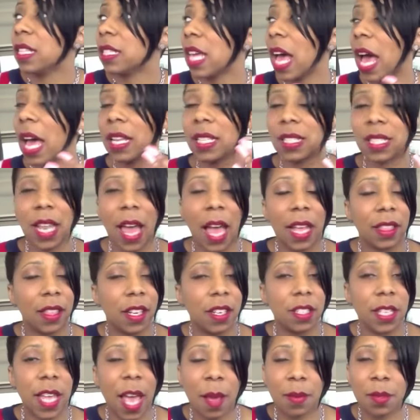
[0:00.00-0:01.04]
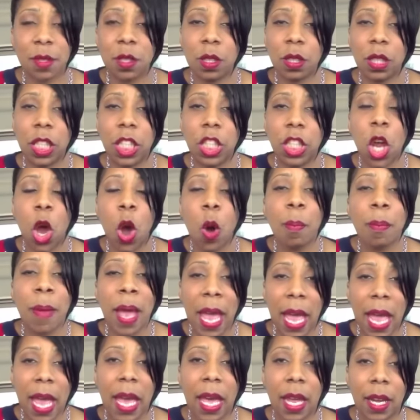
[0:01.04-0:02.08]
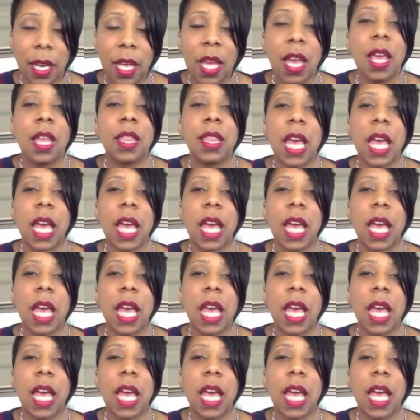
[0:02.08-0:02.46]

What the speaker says: Todd is like, there's absolutely no man